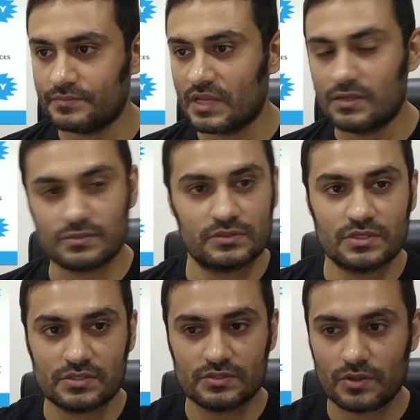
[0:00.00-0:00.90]
So
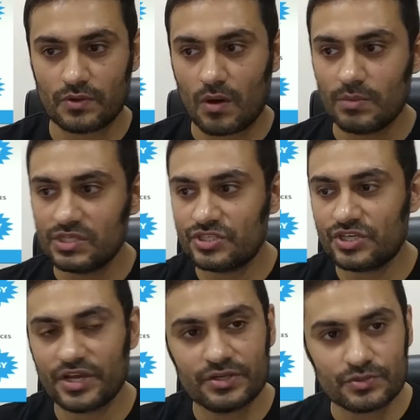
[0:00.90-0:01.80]
this is the normal
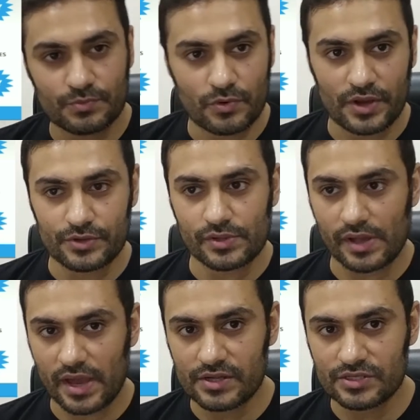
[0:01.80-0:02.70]
chain to provide you
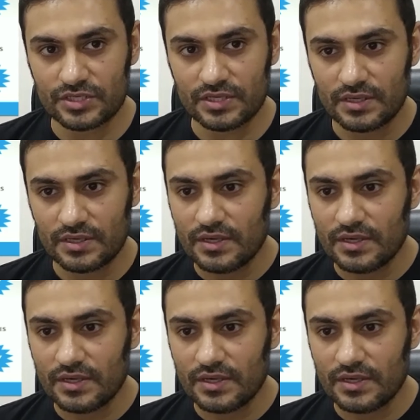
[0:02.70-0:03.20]
the energy.